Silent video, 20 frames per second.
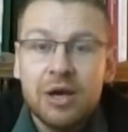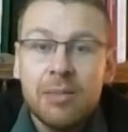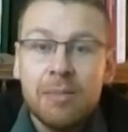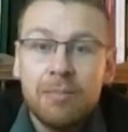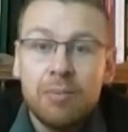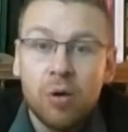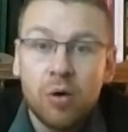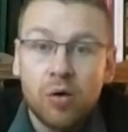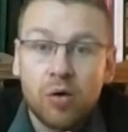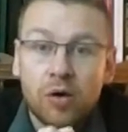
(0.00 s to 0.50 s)

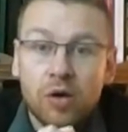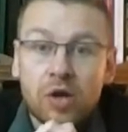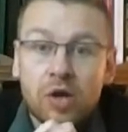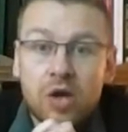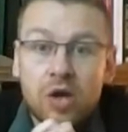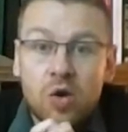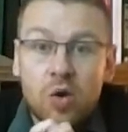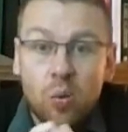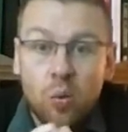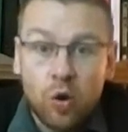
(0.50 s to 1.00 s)
But
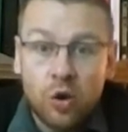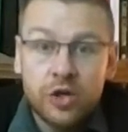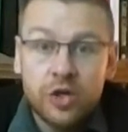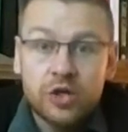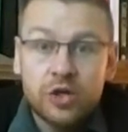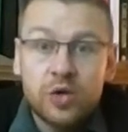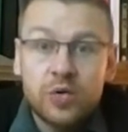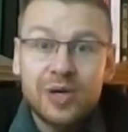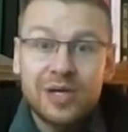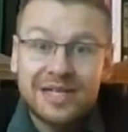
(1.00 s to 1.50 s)
what
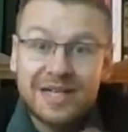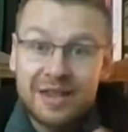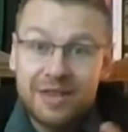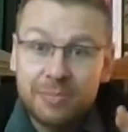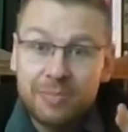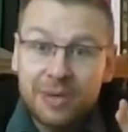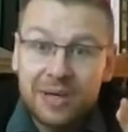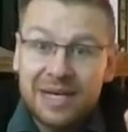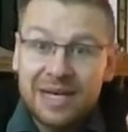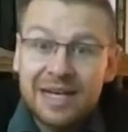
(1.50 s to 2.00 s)
you do is at
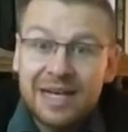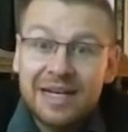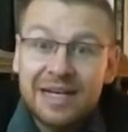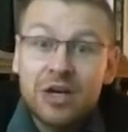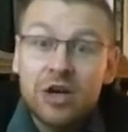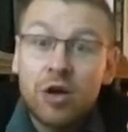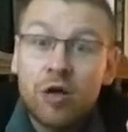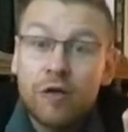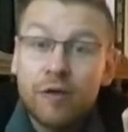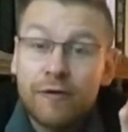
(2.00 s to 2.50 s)
the
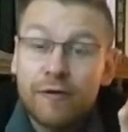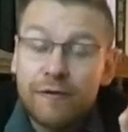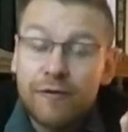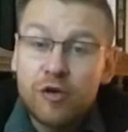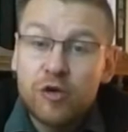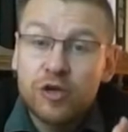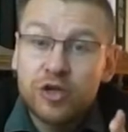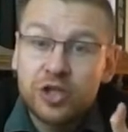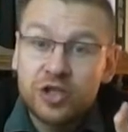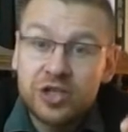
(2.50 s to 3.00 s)
beginning on the
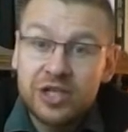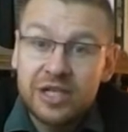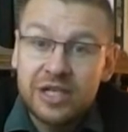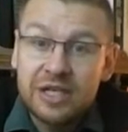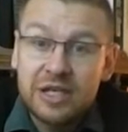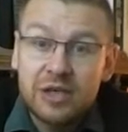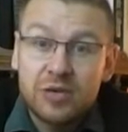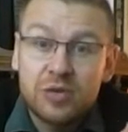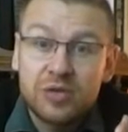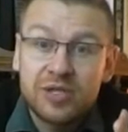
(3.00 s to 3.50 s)
first
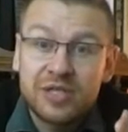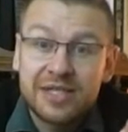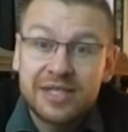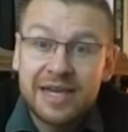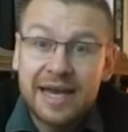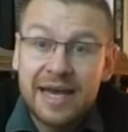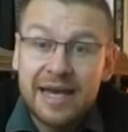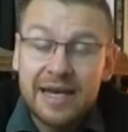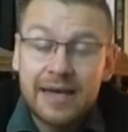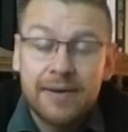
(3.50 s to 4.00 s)
sheet, you
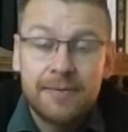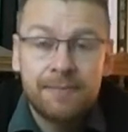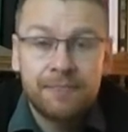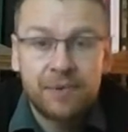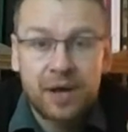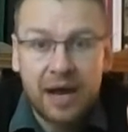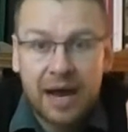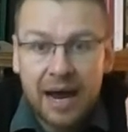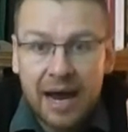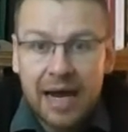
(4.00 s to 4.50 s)
say,
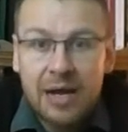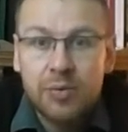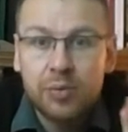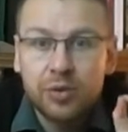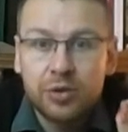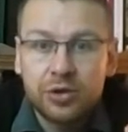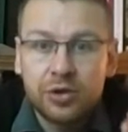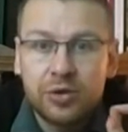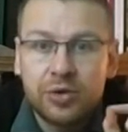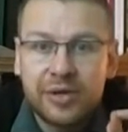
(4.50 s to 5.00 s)
I
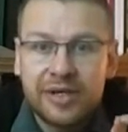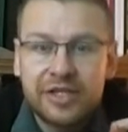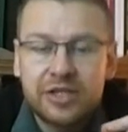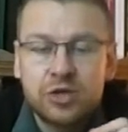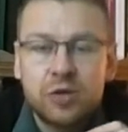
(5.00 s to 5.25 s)
will do this.